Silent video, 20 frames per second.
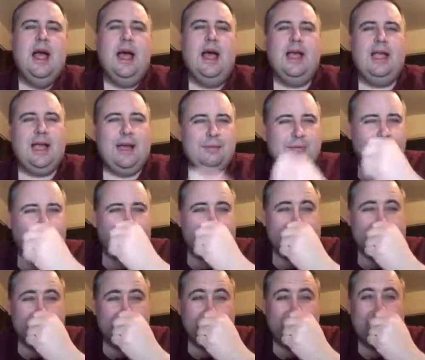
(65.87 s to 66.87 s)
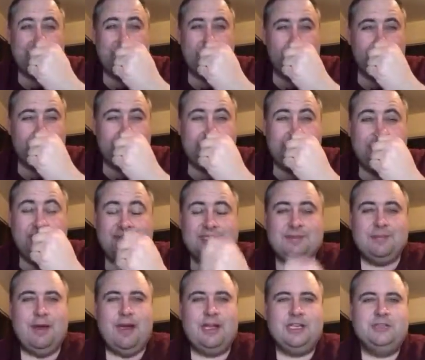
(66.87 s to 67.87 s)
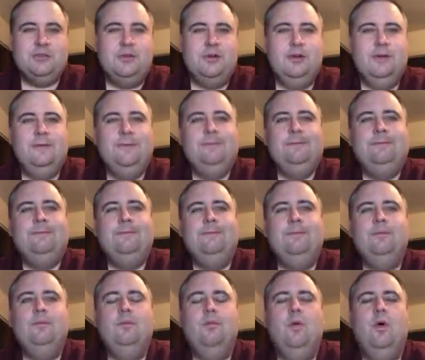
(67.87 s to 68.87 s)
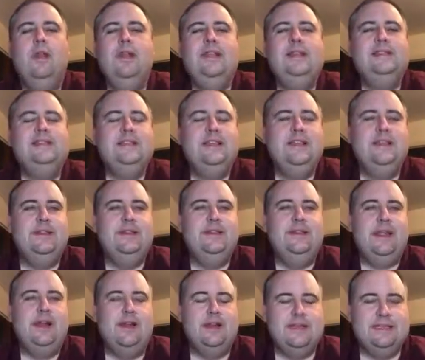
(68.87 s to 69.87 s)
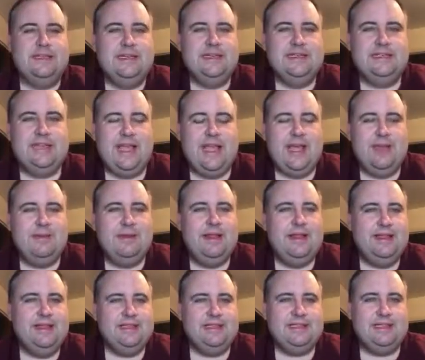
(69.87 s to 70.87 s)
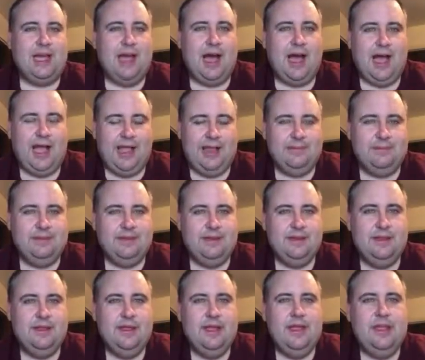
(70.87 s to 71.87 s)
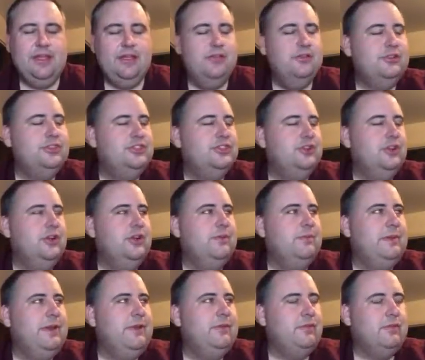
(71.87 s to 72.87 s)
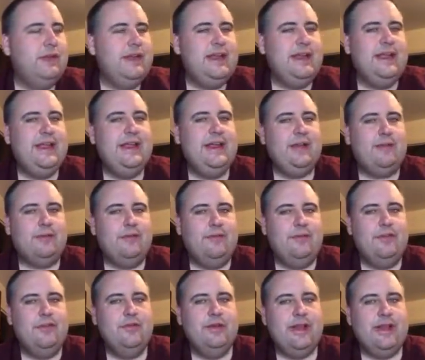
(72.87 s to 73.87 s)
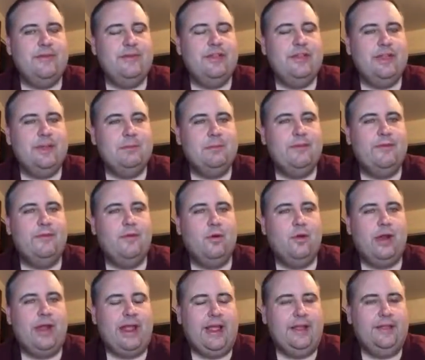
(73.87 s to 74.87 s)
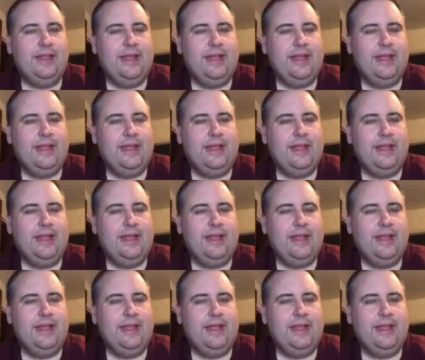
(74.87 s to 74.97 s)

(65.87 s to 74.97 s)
A couple of things I want to note in this module. One is that there is an exam. It is timed. You should be reading and reviewing everything beforehand.